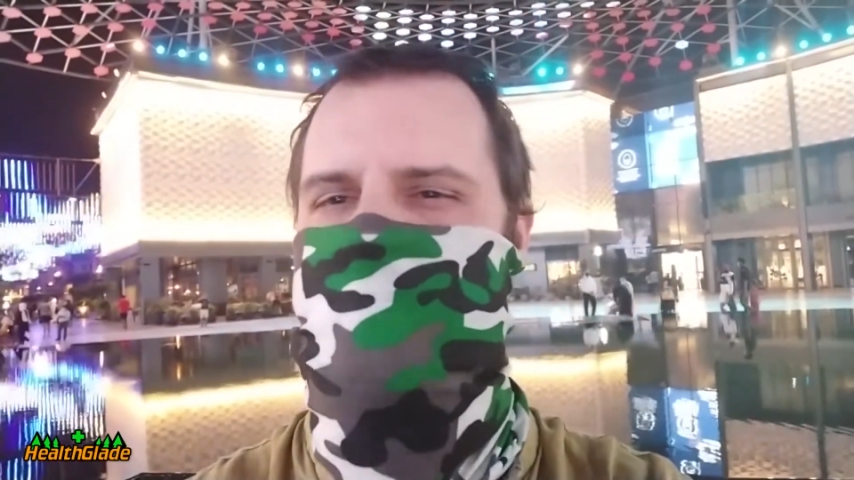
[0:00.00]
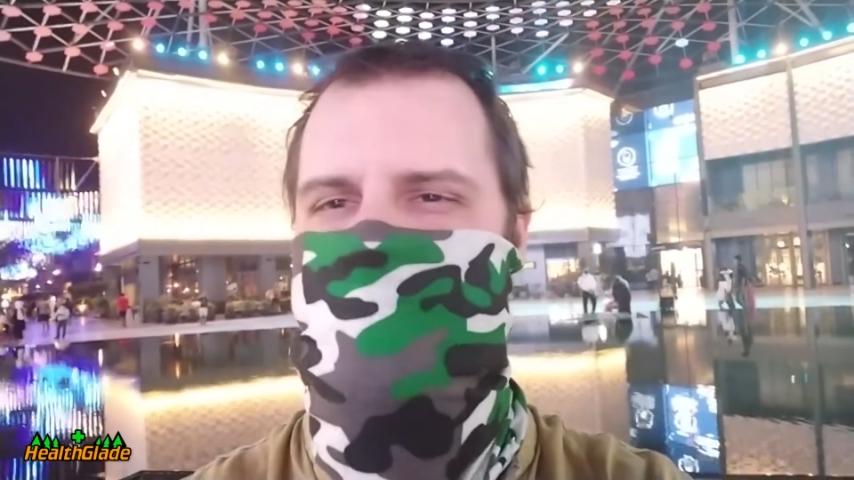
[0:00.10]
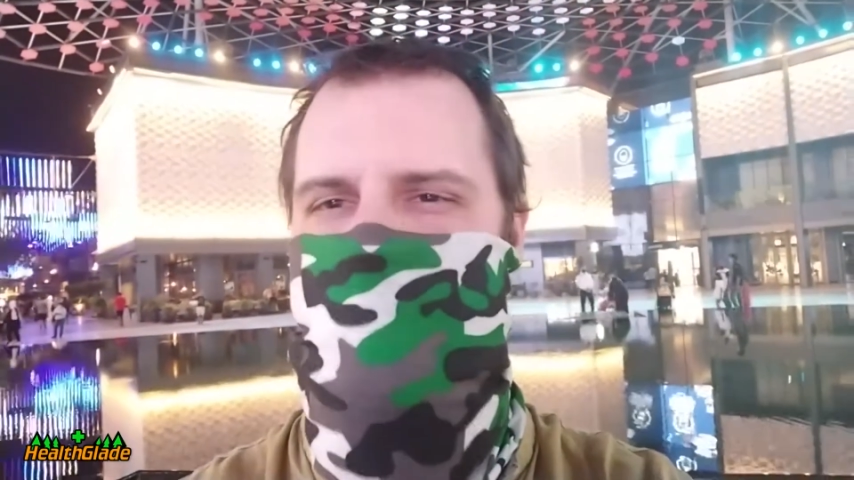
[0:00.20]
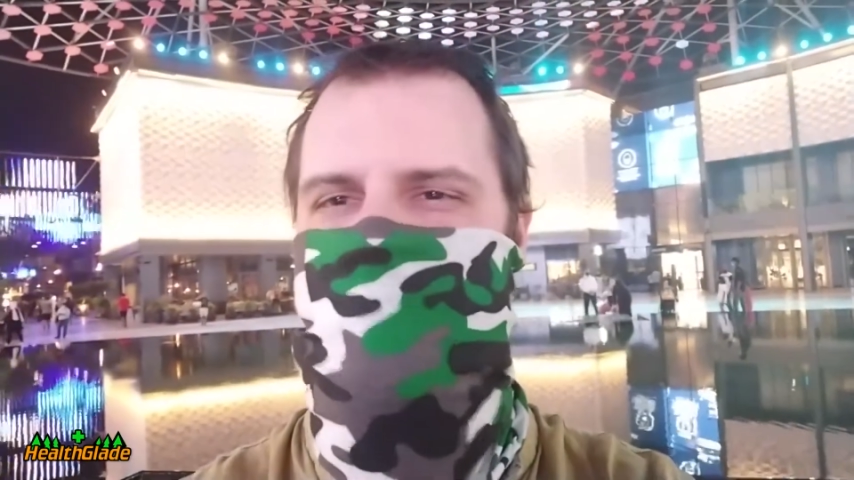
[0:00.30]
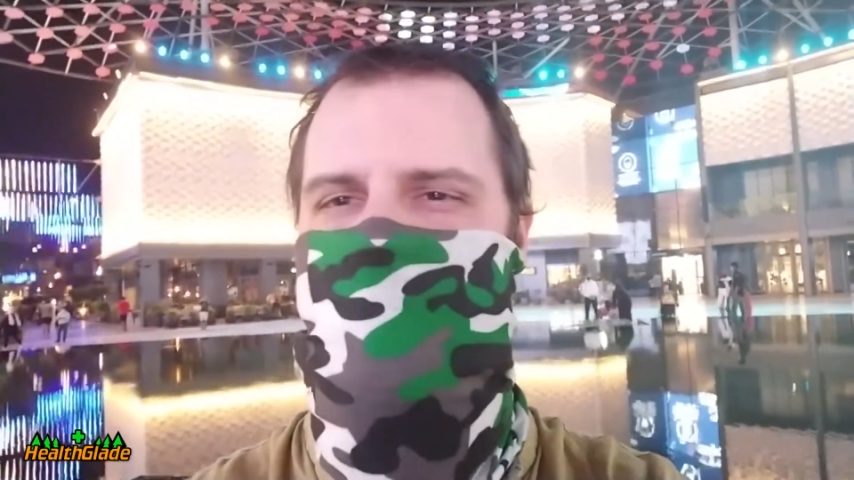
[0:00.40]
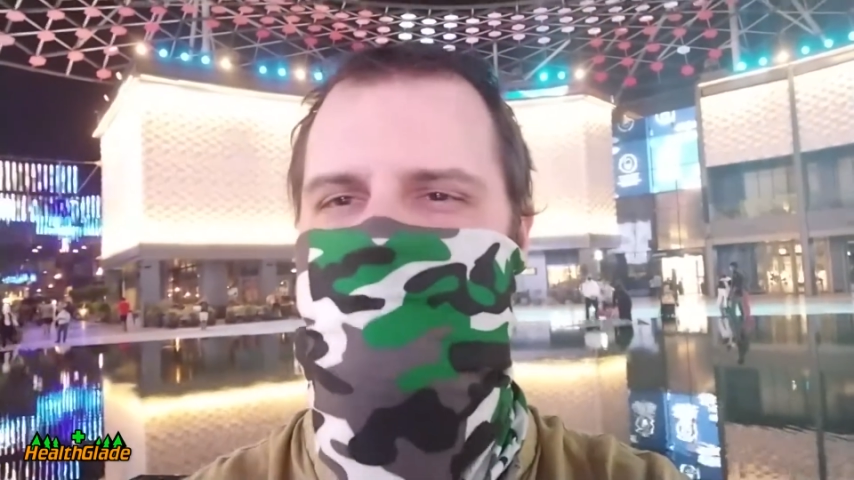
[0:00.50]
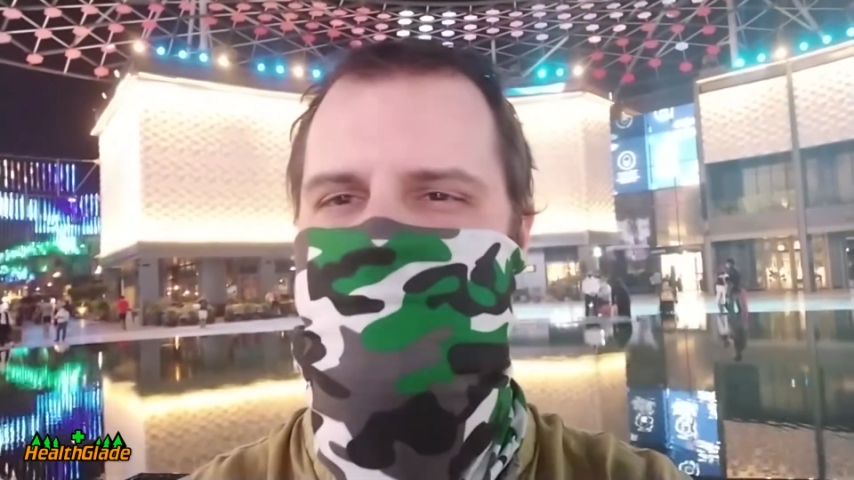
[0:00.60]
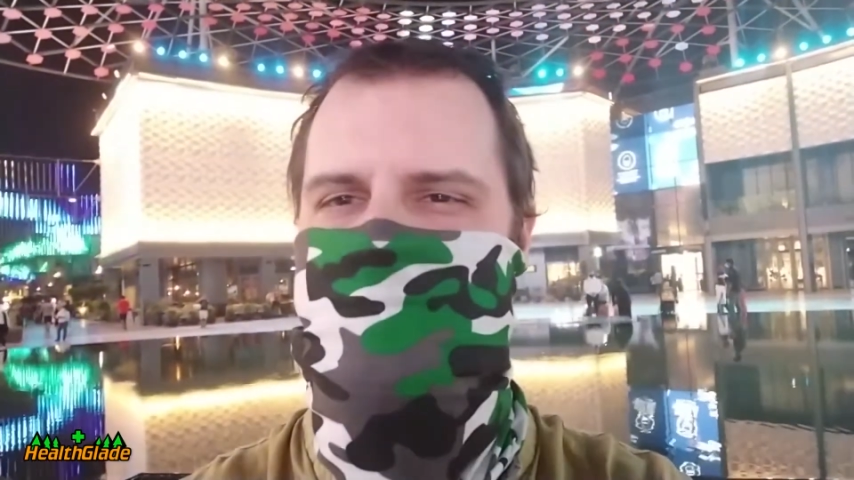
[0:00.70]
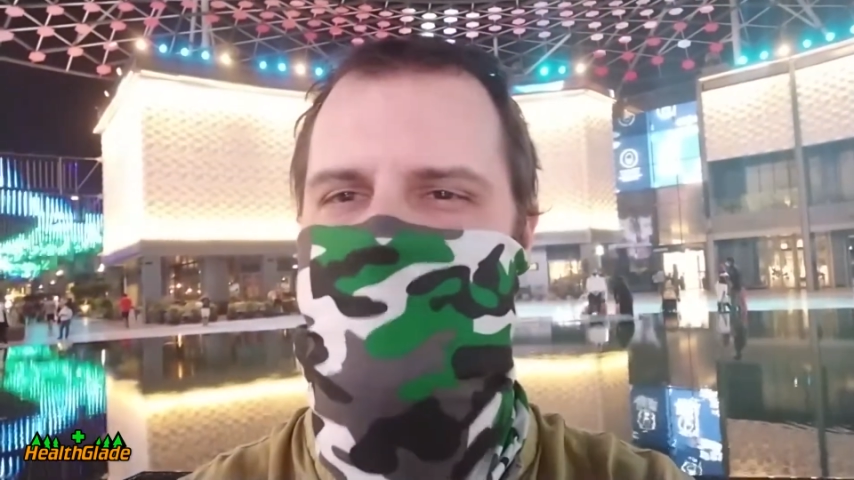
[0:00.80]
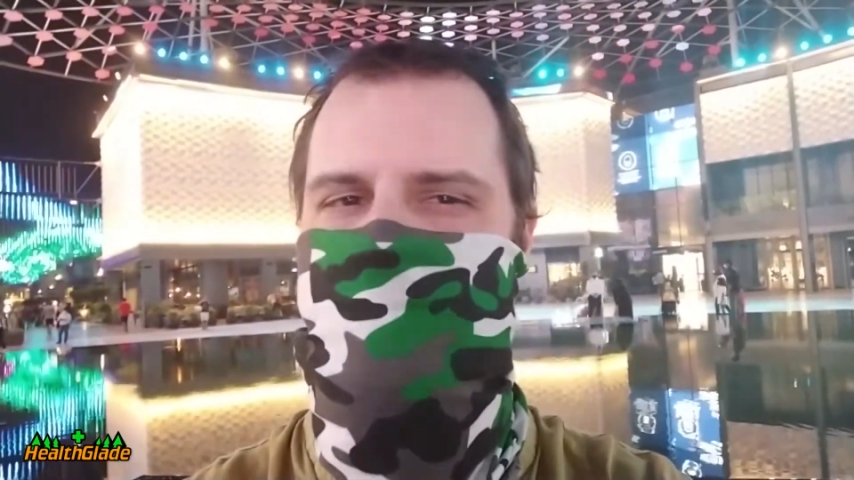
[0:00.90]
snap out of
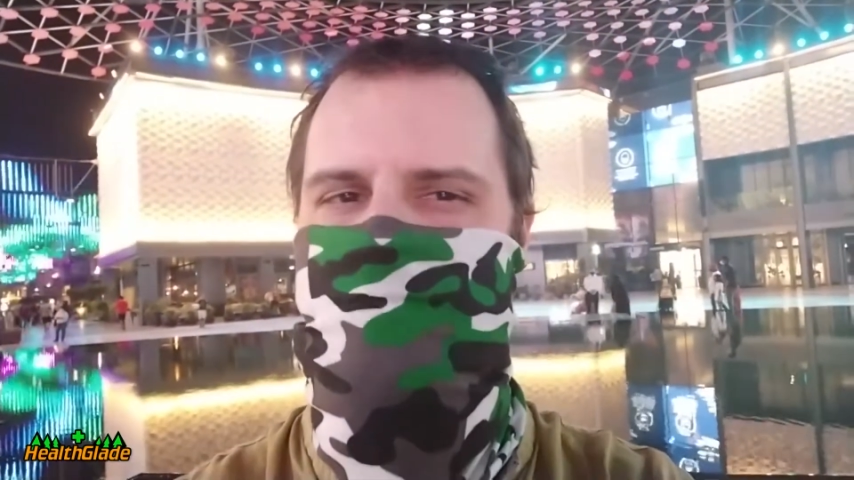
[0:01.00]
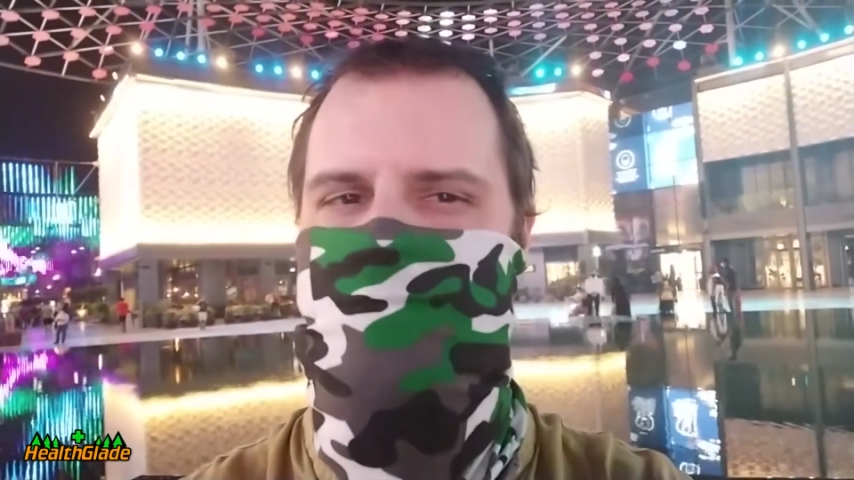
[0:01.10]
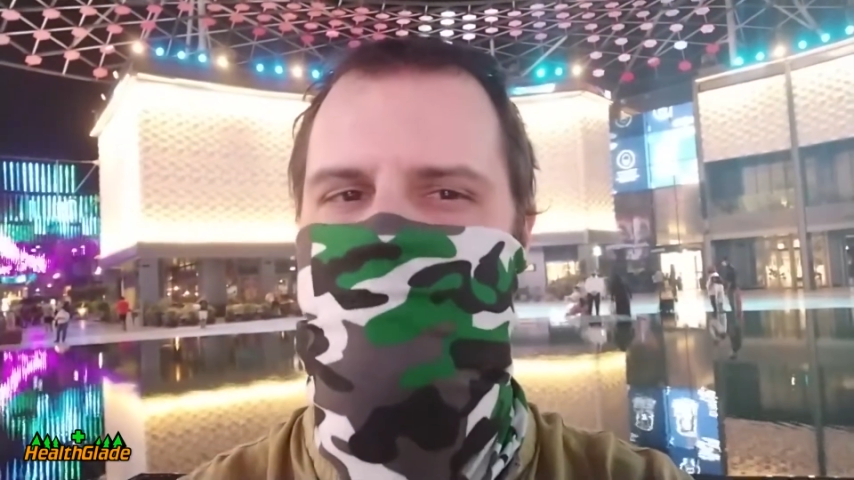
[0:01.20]
a state of